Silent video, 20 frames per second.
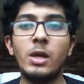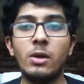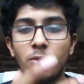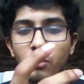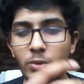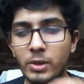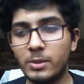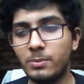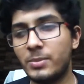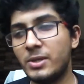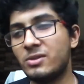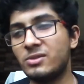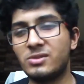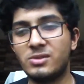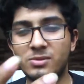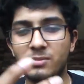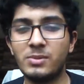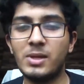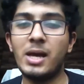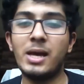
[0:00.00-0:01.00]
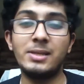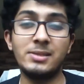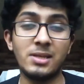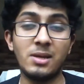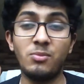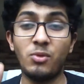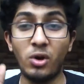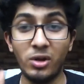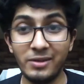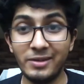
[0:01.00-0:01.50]
Well, because as
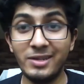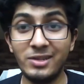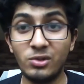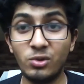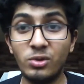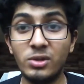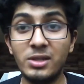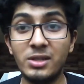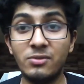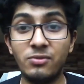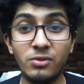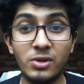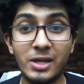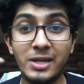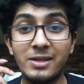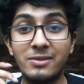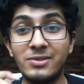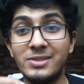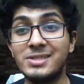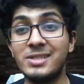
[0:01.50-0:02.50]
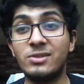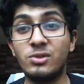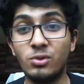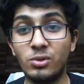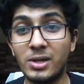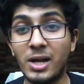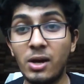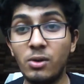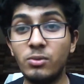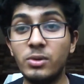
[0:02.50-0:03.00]
I've already told, if you connect reset to
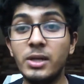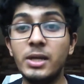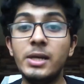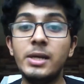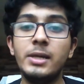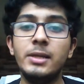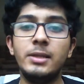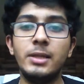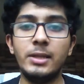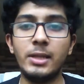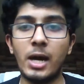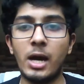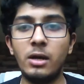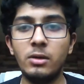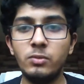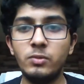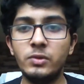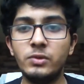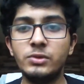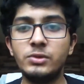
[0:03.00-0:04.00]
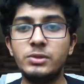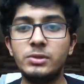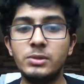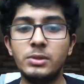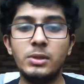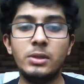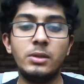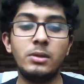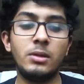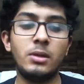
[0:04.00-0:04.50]
ground, then Arduino
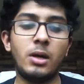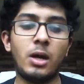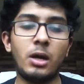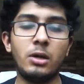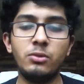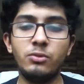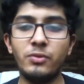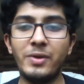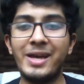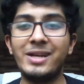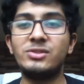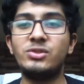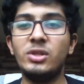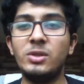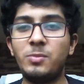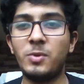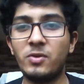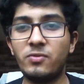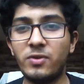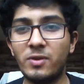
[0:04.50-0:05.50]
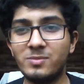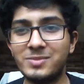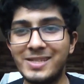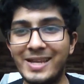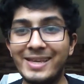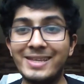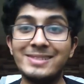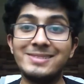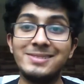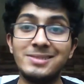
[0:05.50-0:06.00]
actually performs
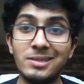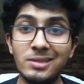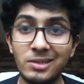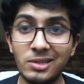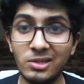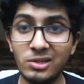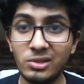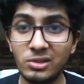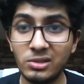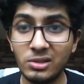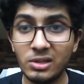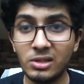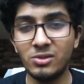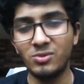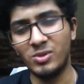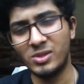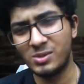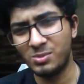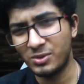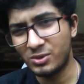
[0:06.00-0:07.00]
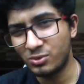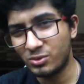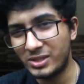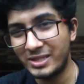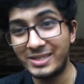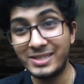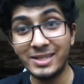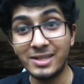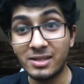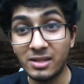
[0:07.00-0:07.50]
like a serial USB to
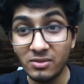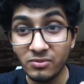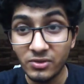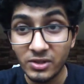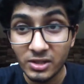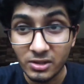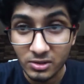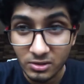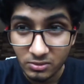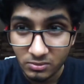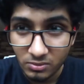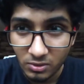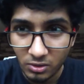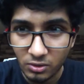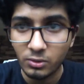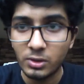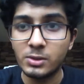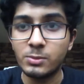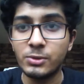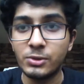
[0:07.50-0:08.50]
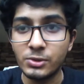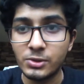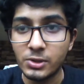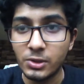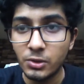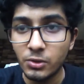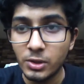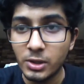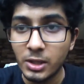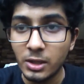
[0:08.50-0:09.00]
TTL converter or USB to
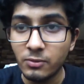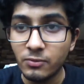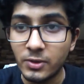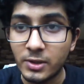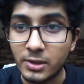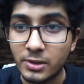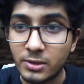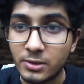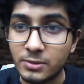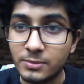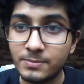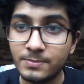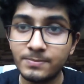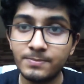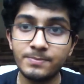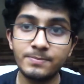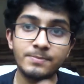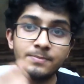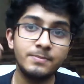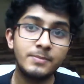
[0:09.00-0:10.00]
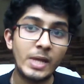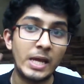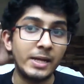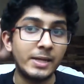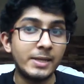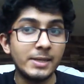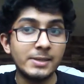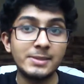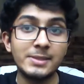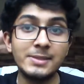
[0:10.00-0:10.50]
serial converter. It
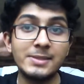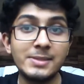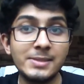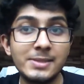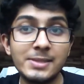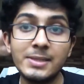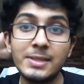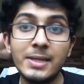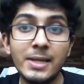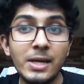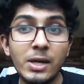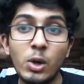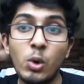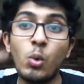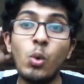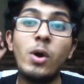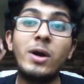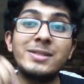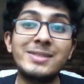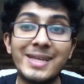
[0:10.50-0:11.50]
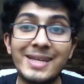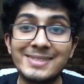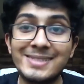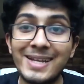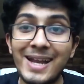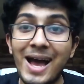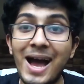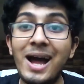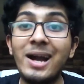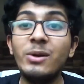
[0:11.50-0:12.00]
doesn't works as an
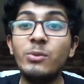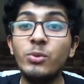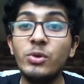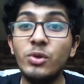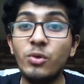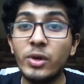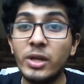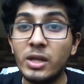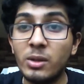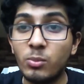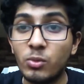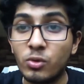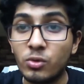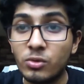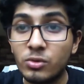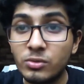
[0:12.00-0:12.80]
Arduino anymore.